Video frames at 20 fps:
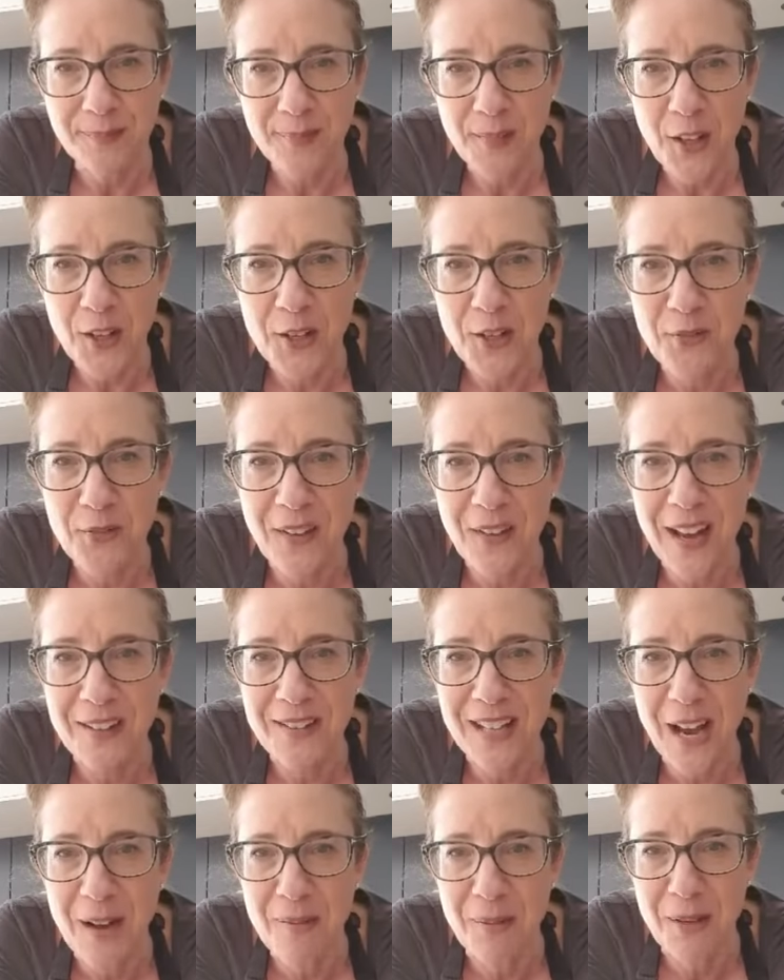You
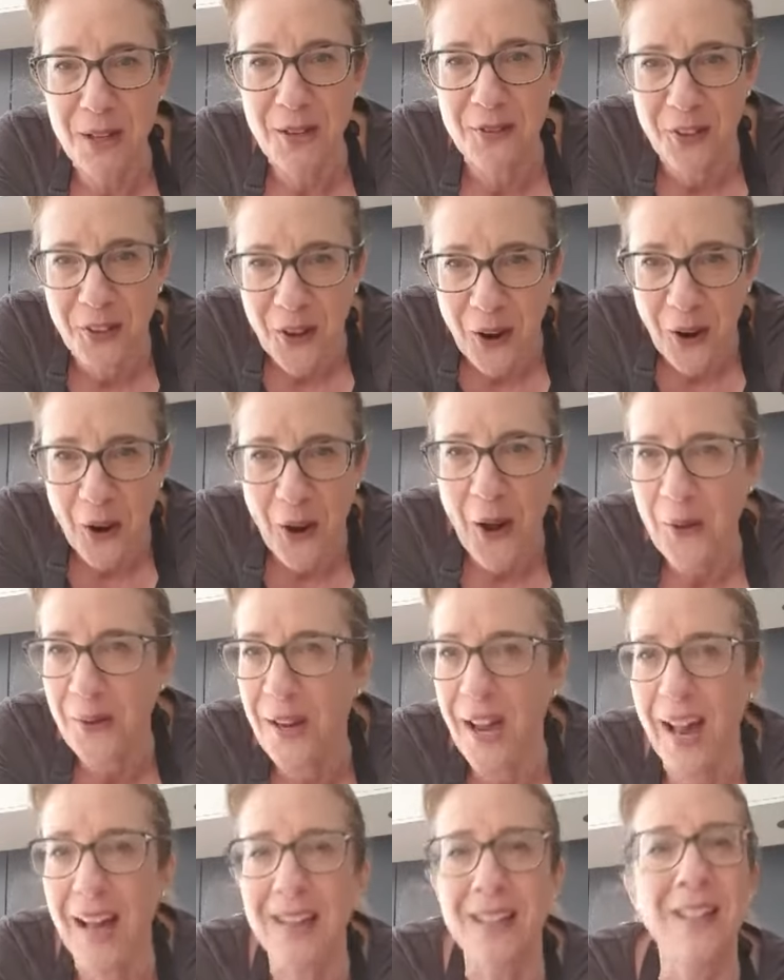found out, but you forgot.
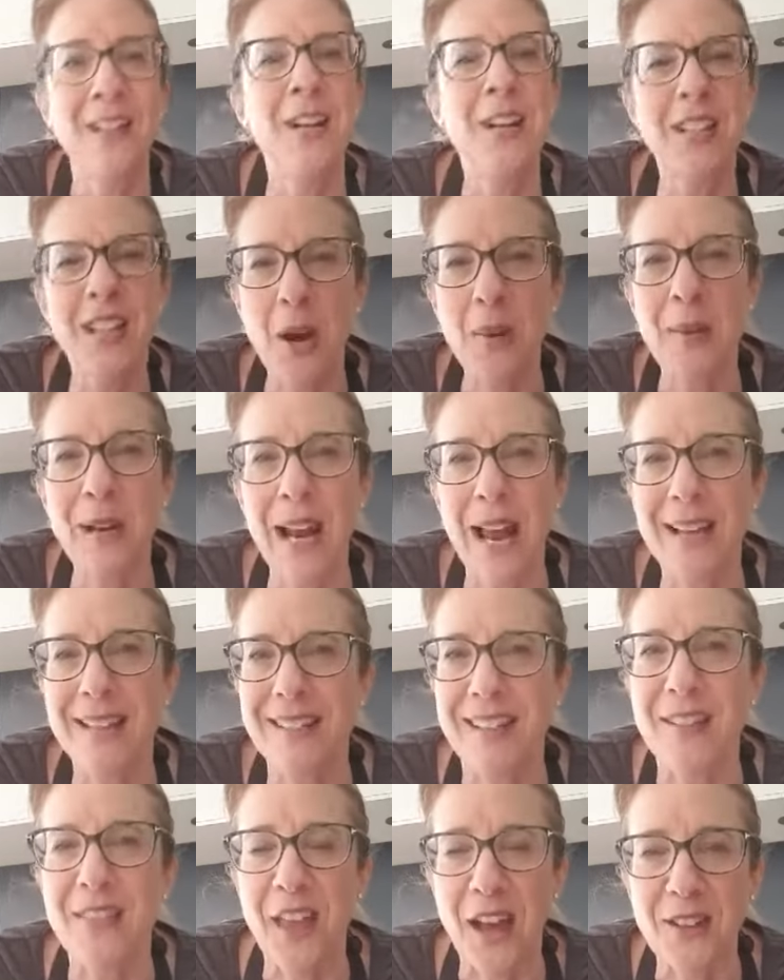Okay. Tell me
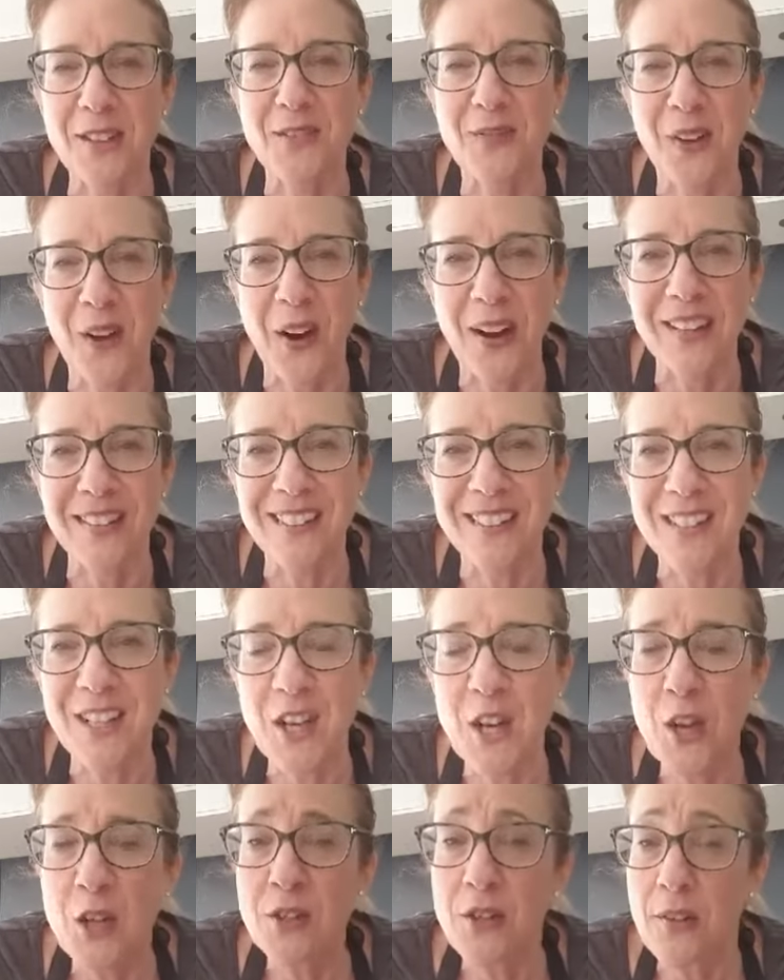later. That's fine.
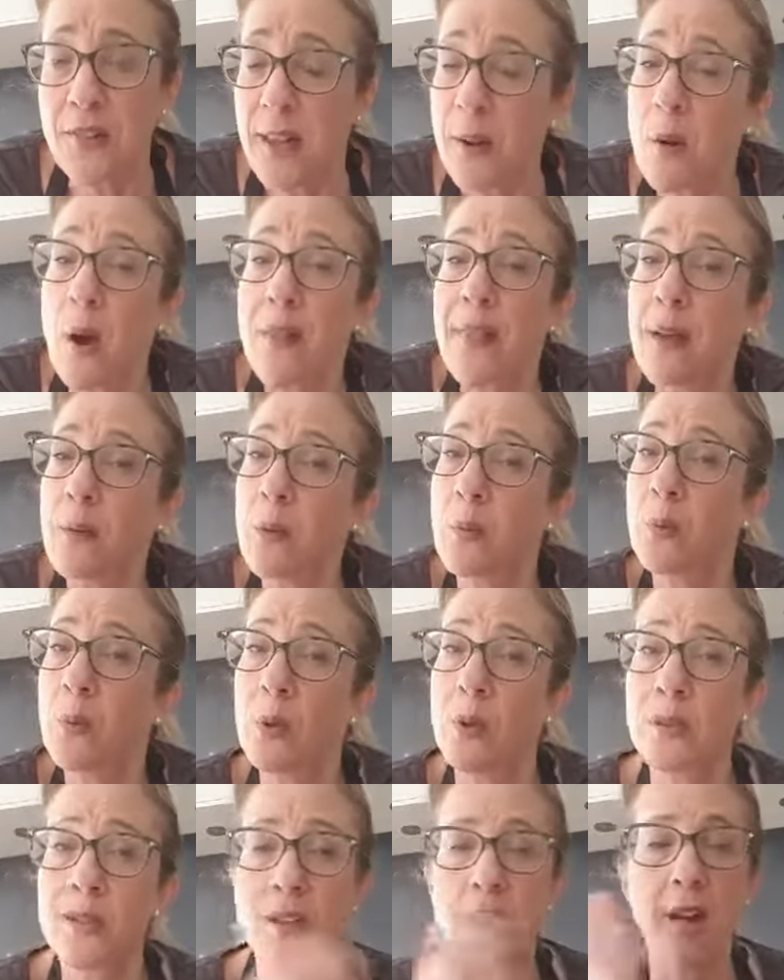So they were
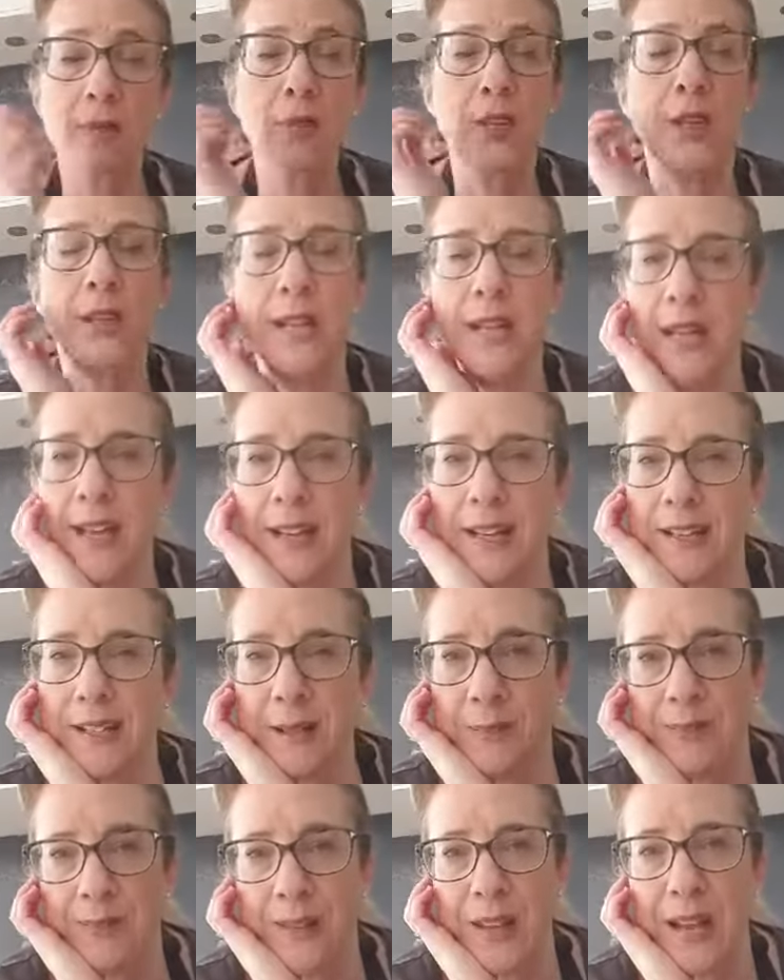wartime
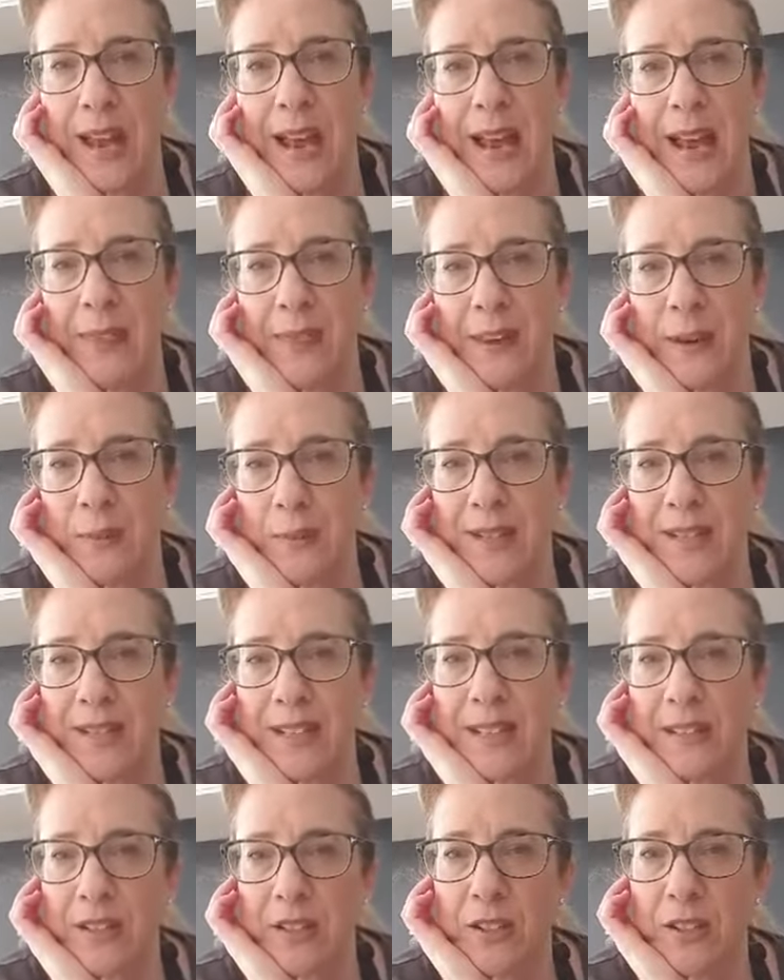cookies. And they were
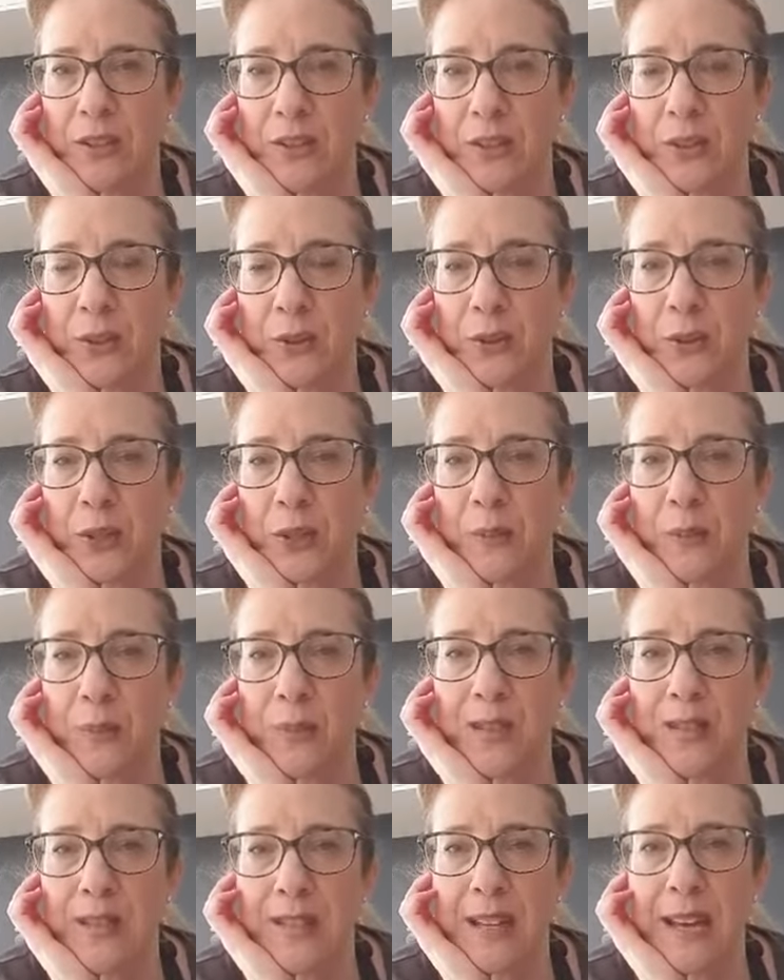sent to the
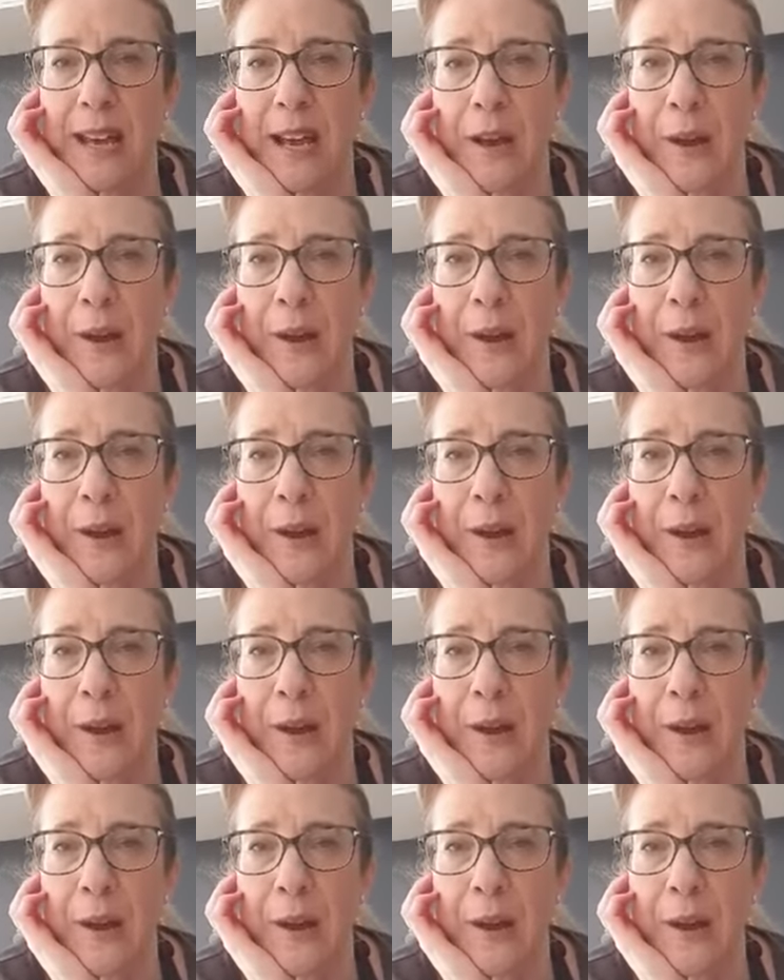troops.